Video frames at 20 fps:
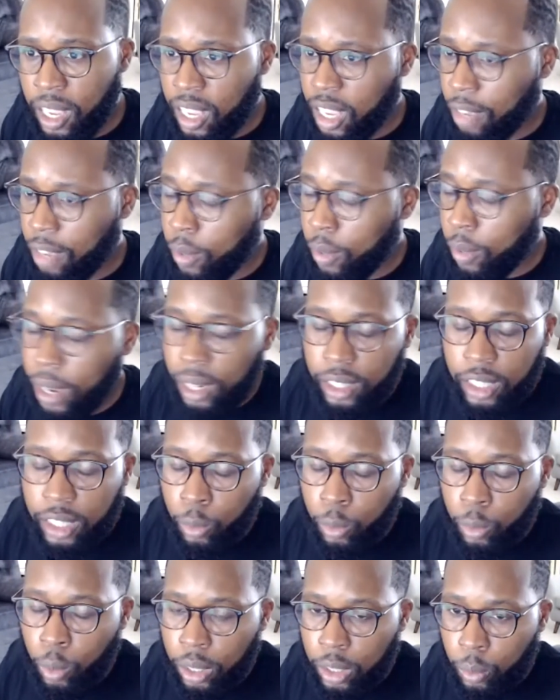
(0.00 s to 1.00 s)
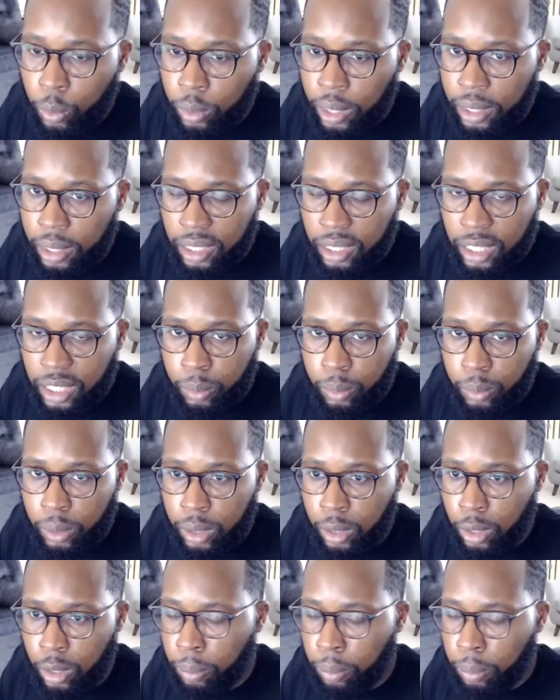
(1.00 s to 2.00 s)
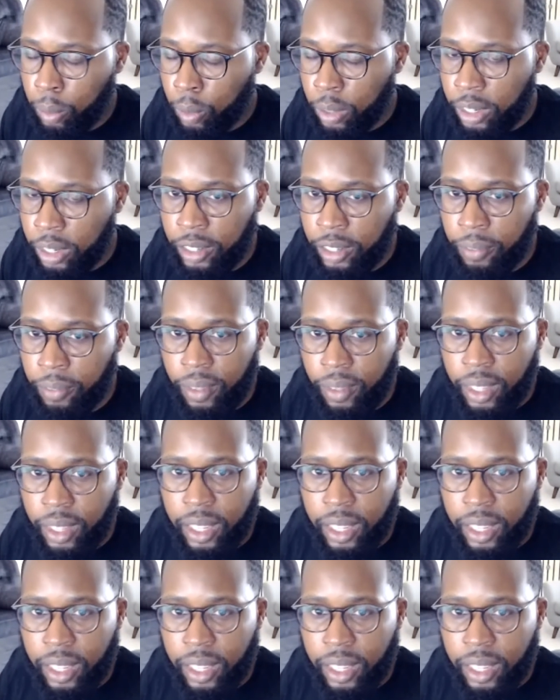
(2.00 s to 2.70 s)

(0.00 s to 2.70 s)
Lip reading: If you got a good working relationship with your employer